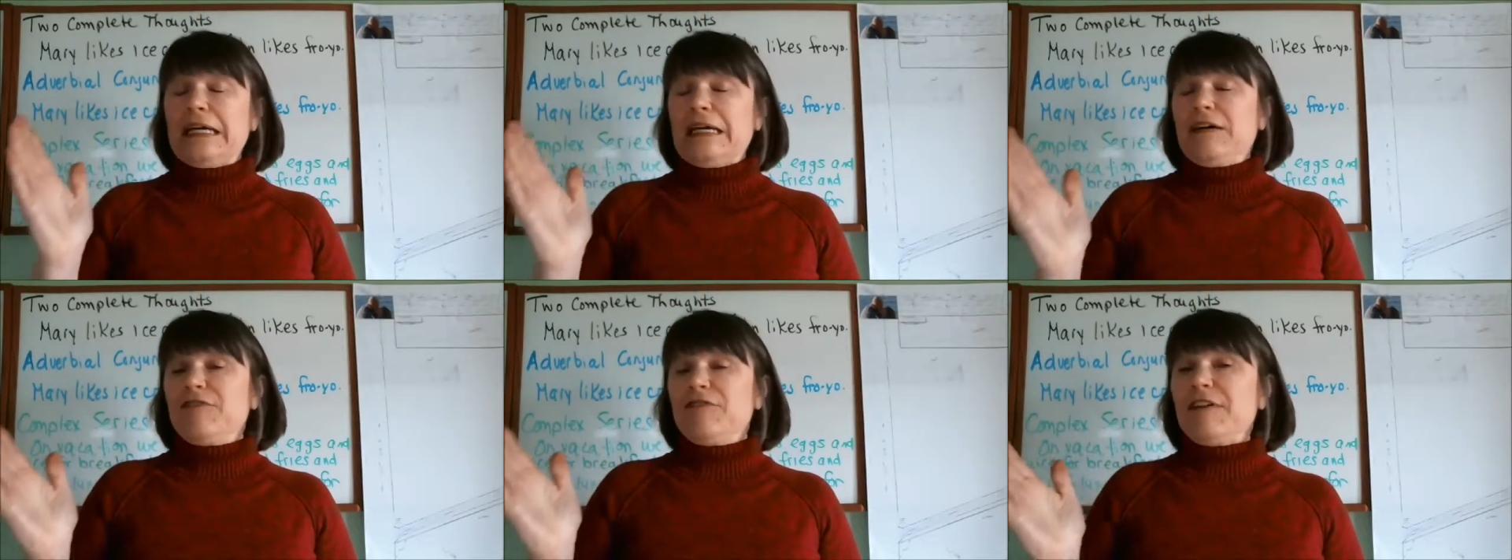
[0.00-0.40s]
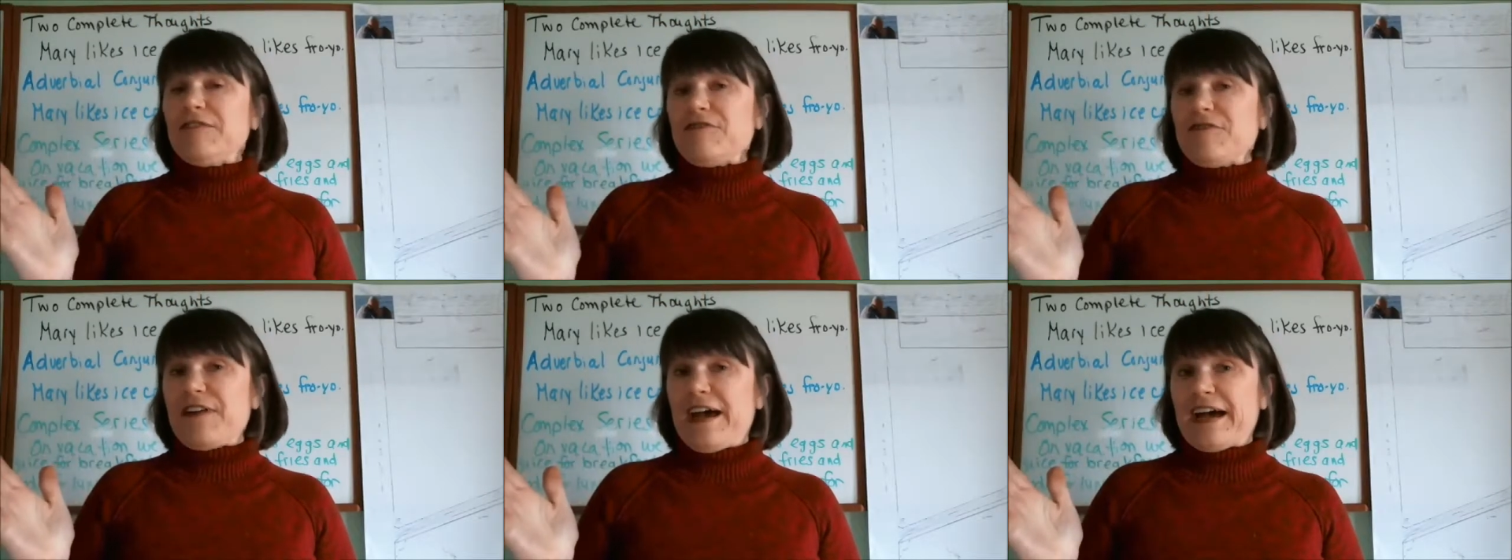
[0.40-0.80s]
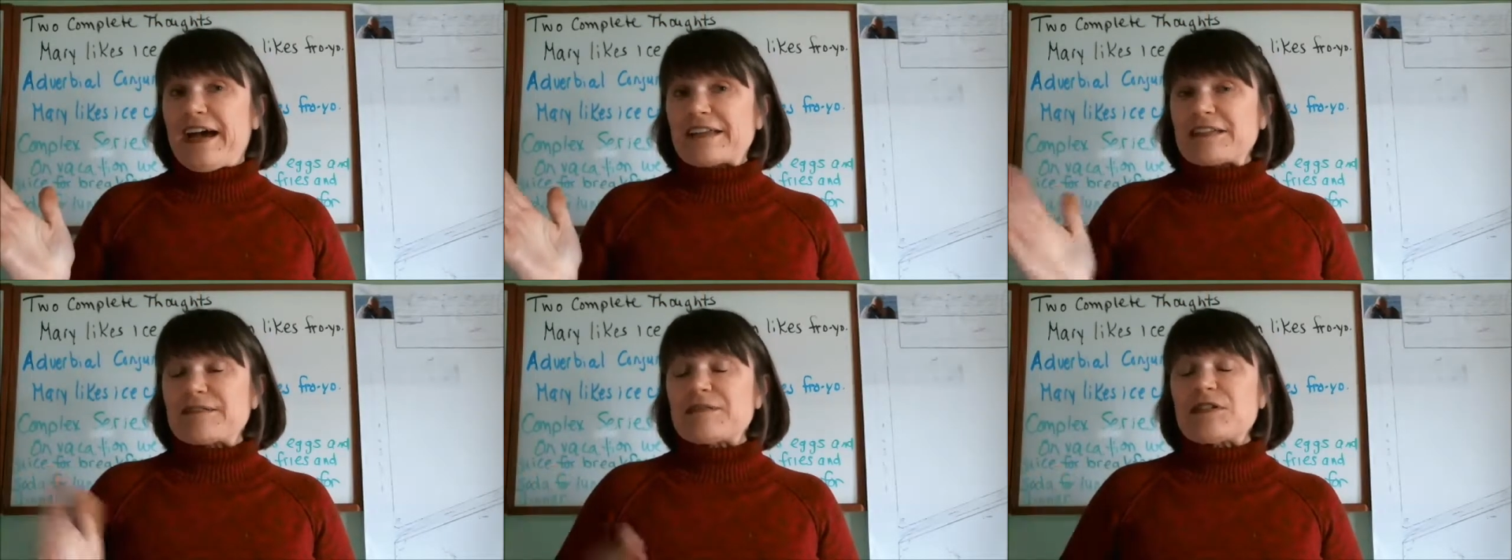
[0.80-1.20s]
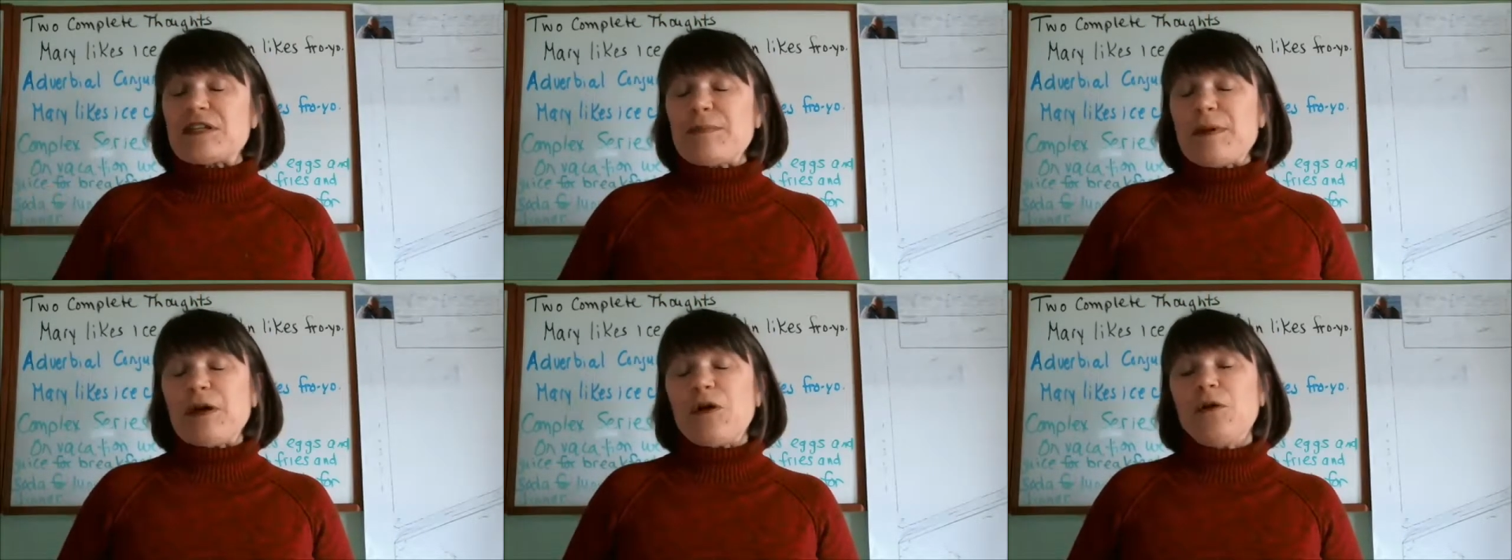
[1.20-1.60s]
Fun fact,
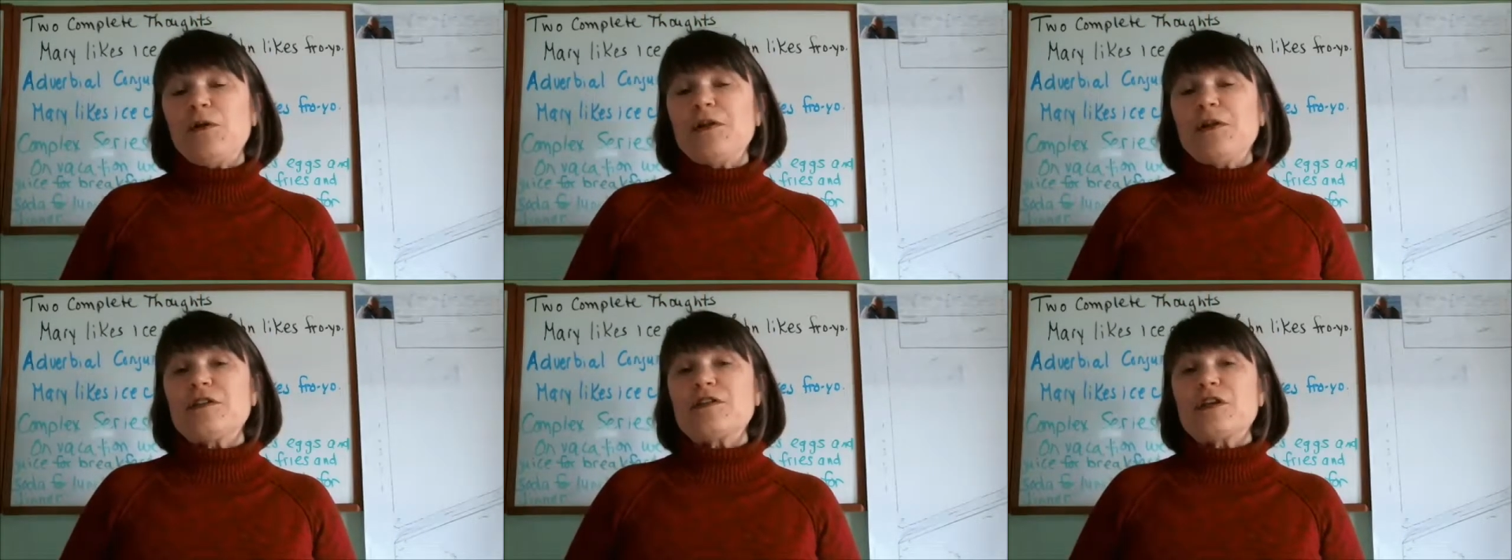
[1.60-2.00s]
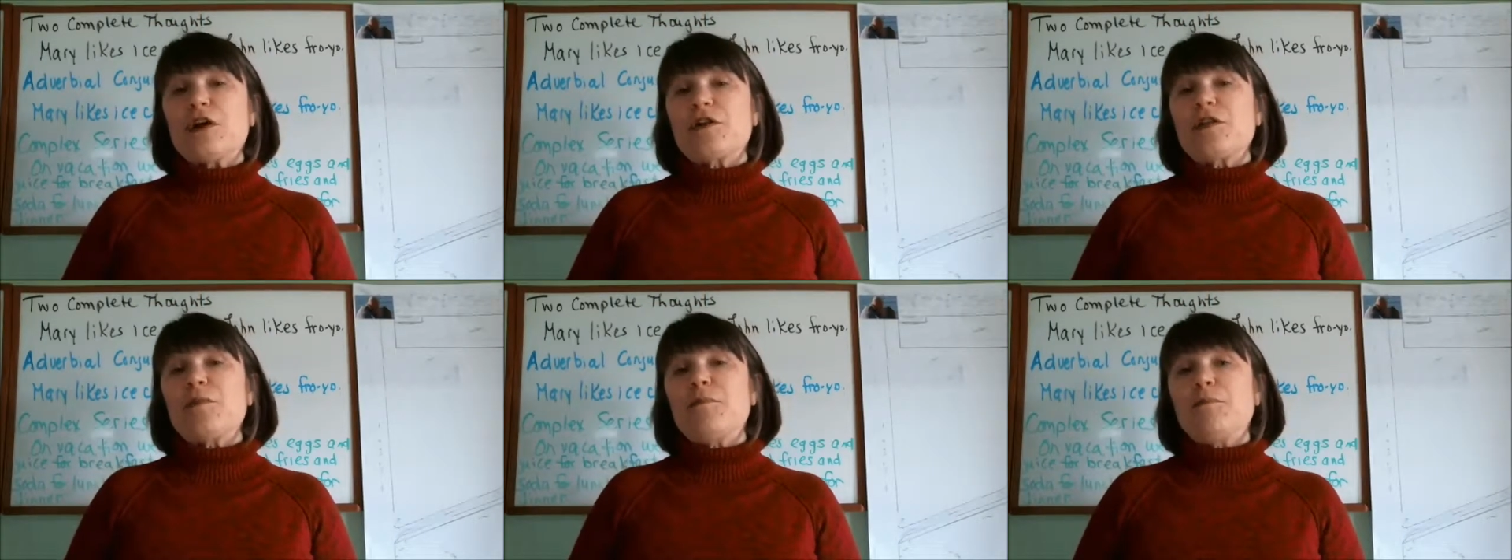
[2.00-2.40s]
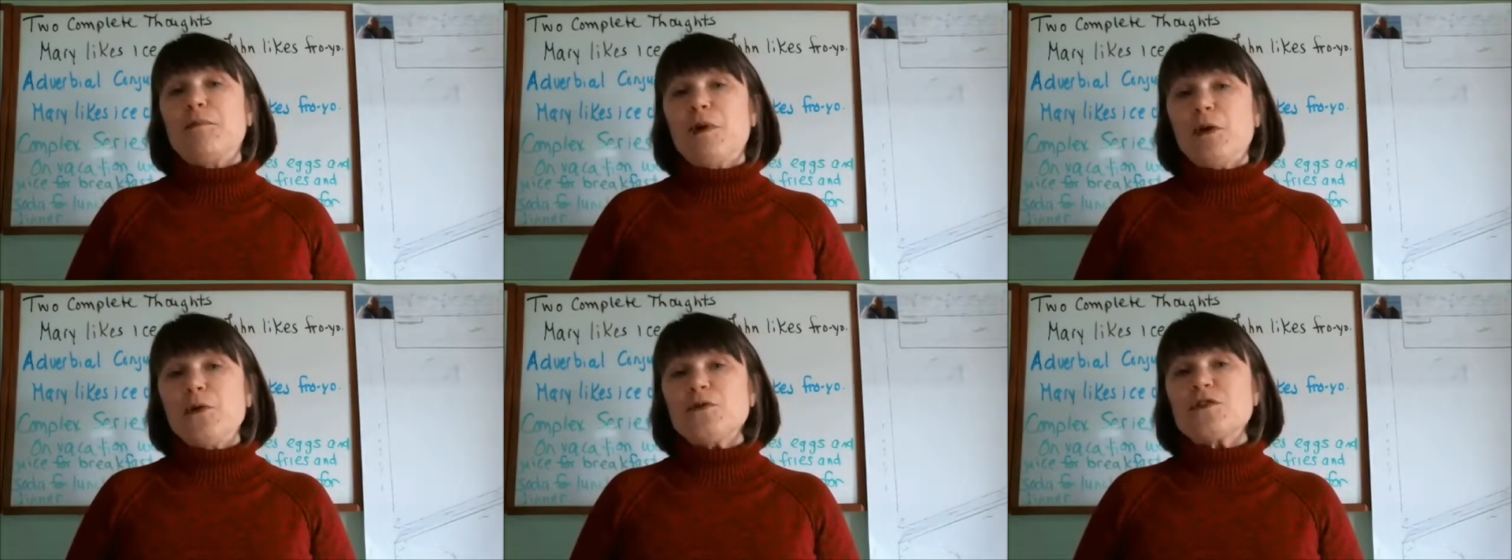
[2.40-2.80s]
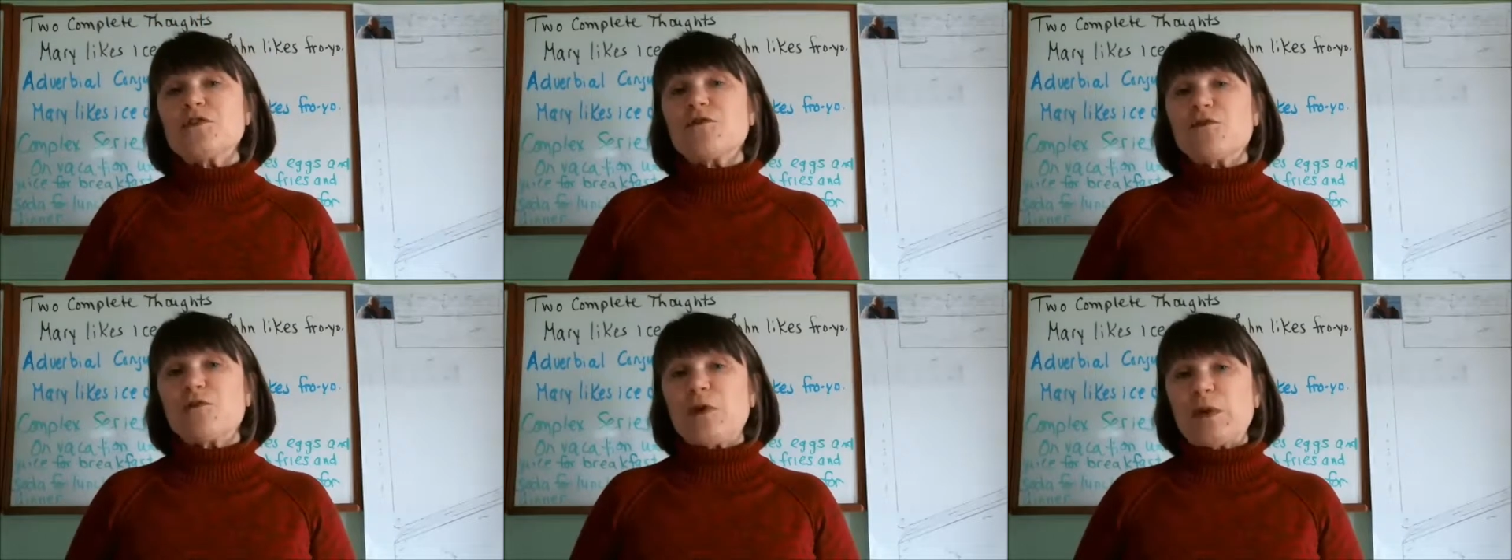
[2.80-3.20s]
semicolons are the most
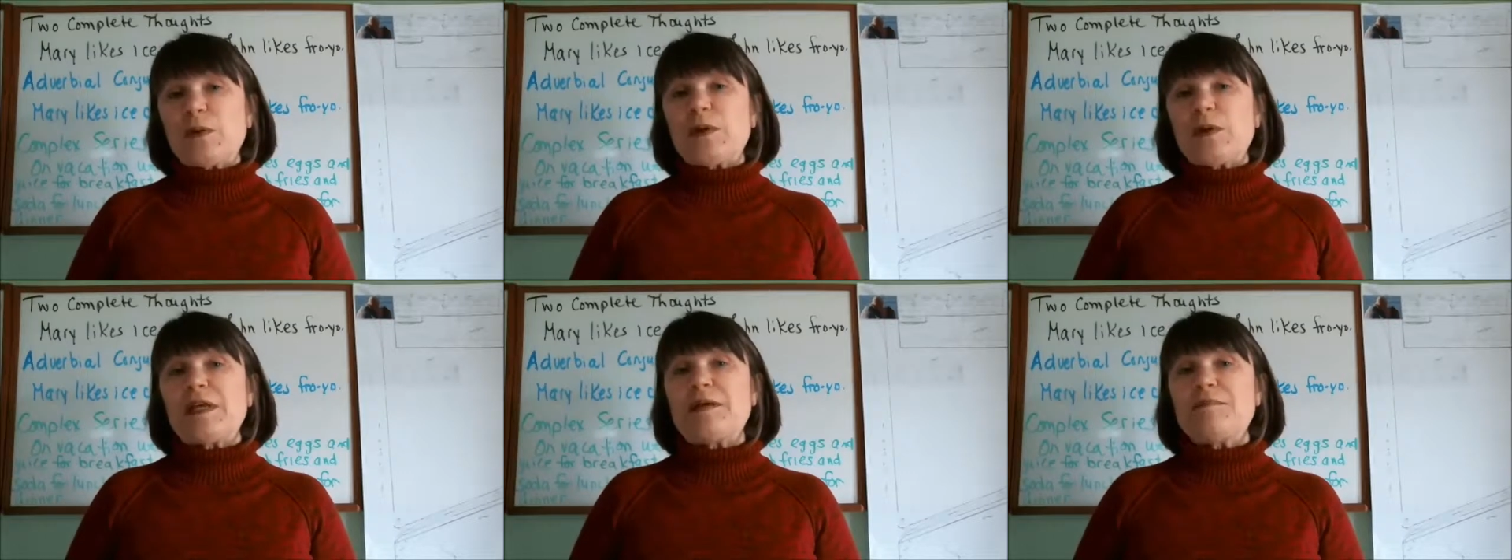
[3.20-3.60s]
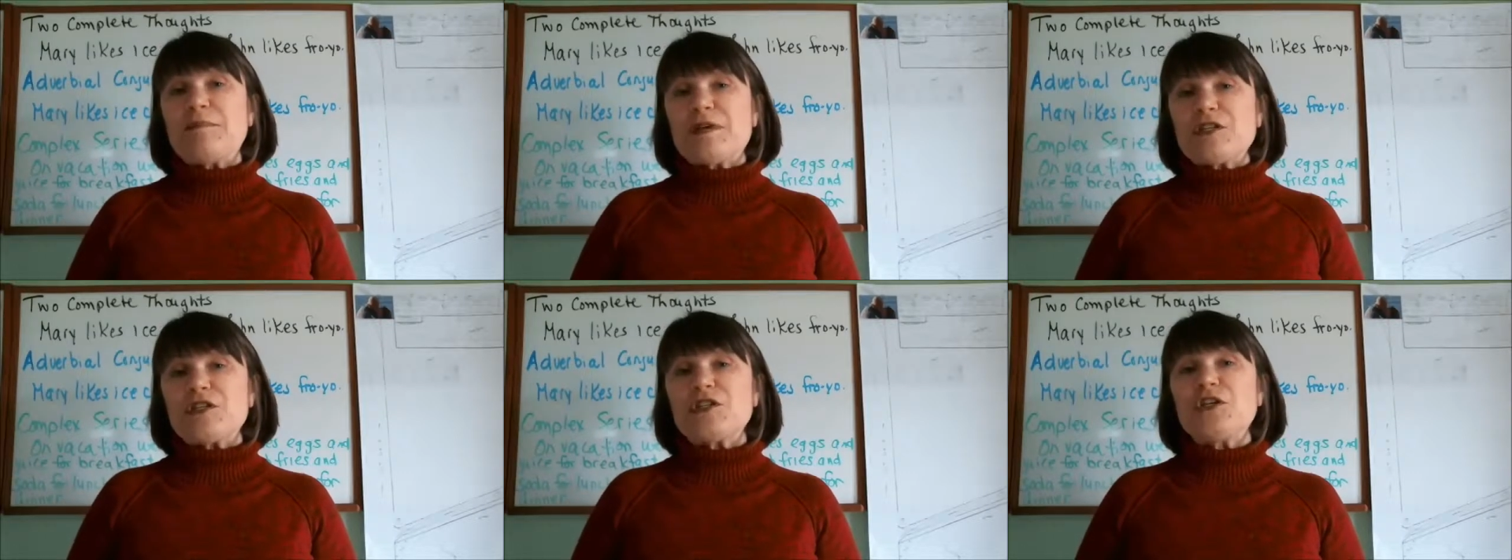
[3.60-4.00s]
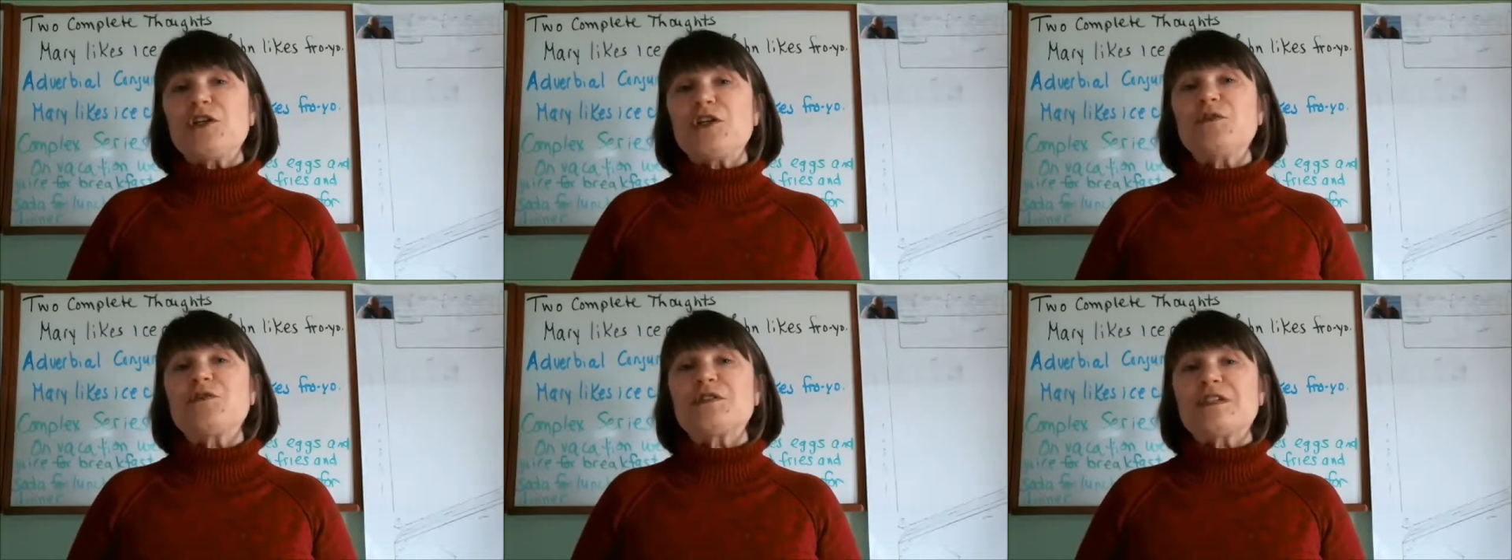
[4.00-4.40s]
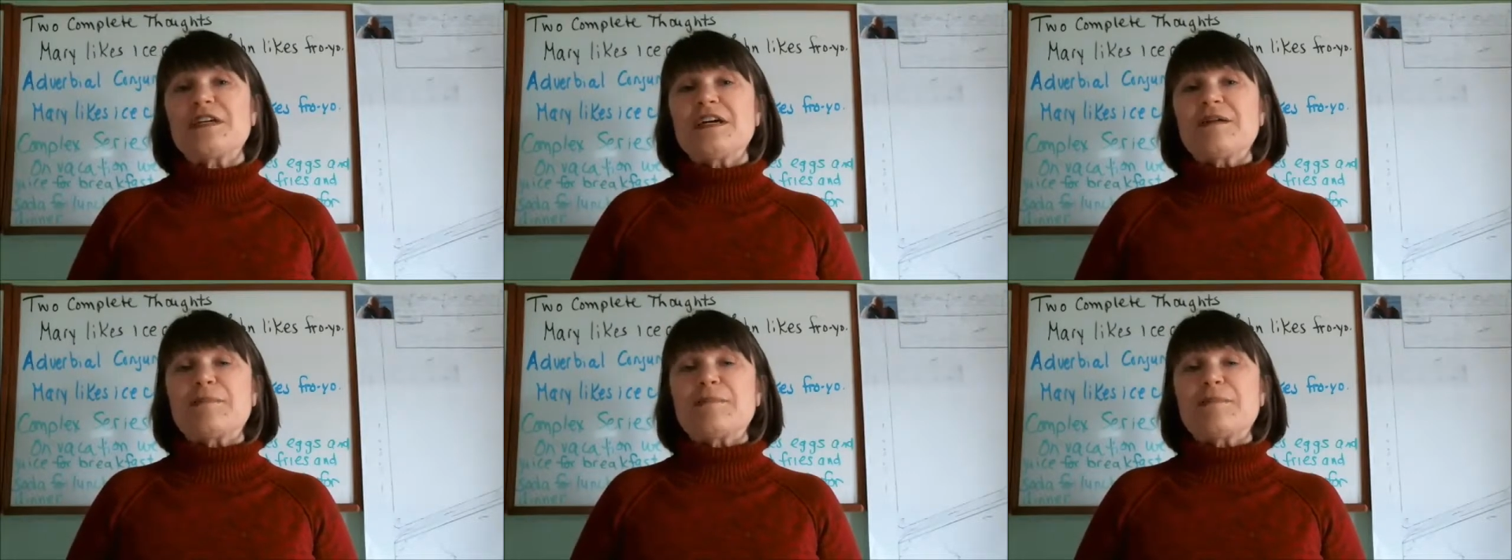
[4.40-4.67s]
frequently misused